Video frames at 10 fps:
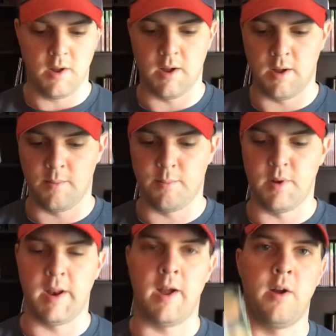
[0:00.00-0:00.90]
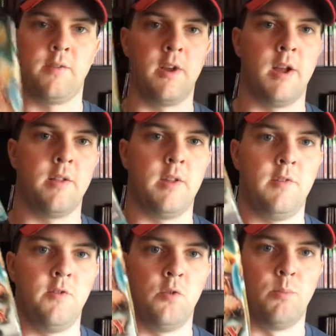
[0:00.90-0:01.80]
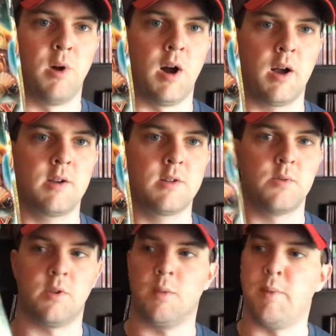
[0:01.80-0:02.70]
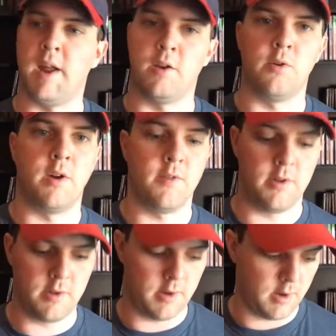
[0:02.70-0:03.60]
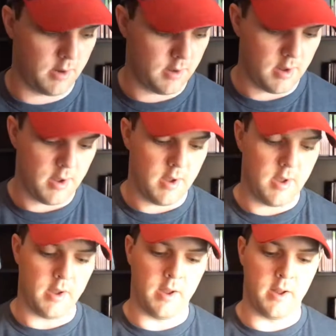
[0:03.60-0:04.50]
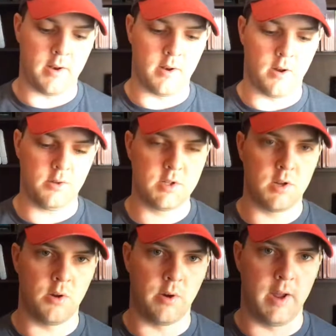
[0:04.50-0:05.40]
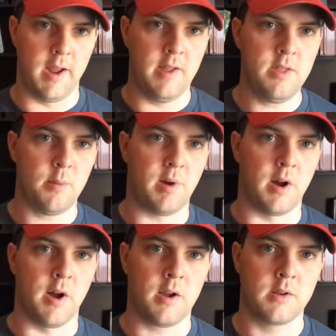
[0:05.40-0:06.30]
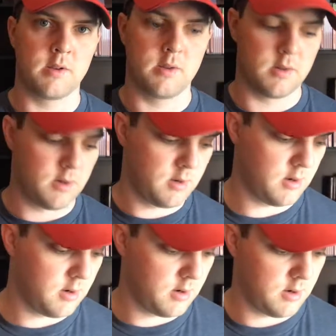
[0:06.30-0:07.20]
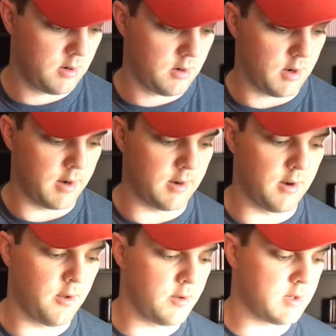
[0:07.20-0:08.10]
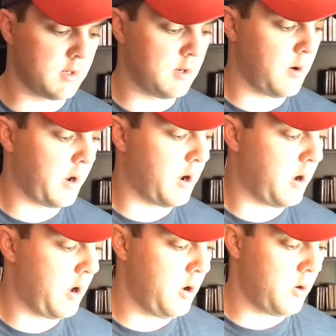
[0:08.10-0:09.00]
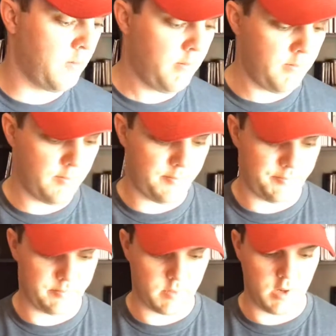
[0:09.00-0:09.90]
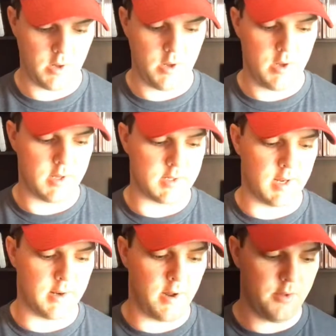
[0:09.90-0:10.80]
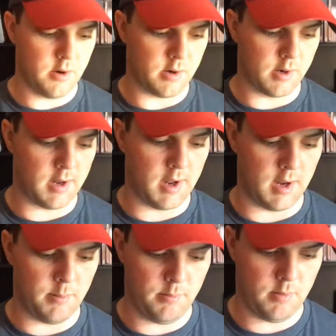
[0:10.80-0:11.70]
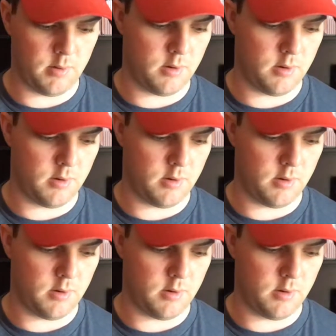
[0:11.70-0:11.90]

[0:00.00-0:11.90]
But now I've got the full box with the manual and everything. And also in the box, I didn't know this until I got home, is another game,